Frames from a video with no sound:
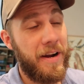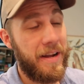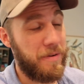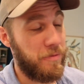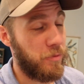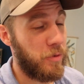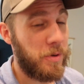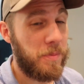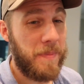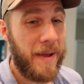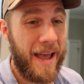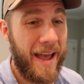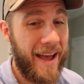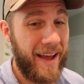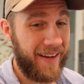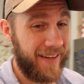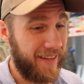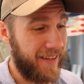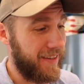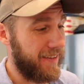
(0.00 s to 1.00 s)
right, we're
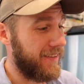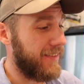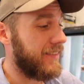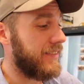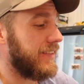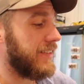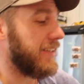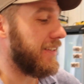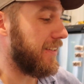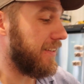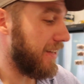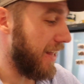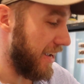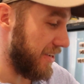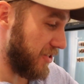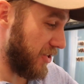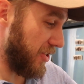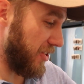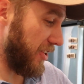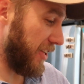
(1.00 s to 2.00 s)
back.
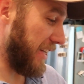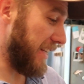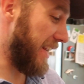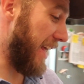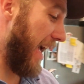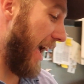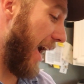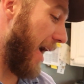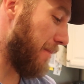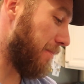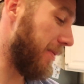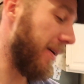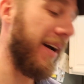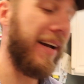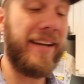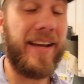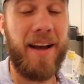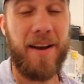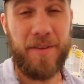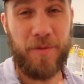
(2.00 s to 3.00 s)
Elijah took a nap.
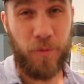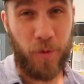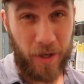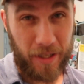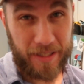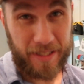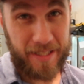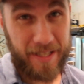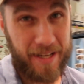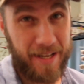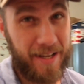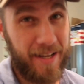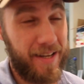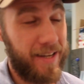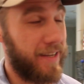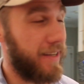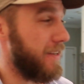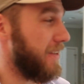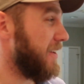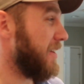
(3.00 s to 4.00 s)
I got work
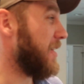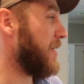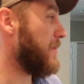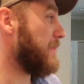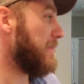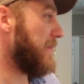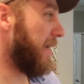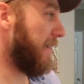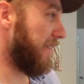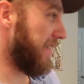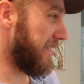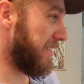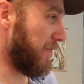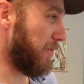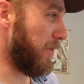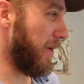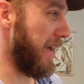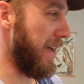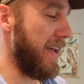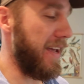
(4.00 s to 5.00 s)
done. Mary's
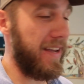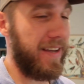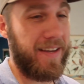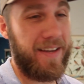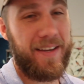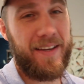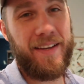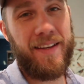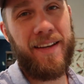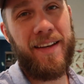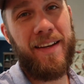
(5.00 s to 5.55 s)
awake.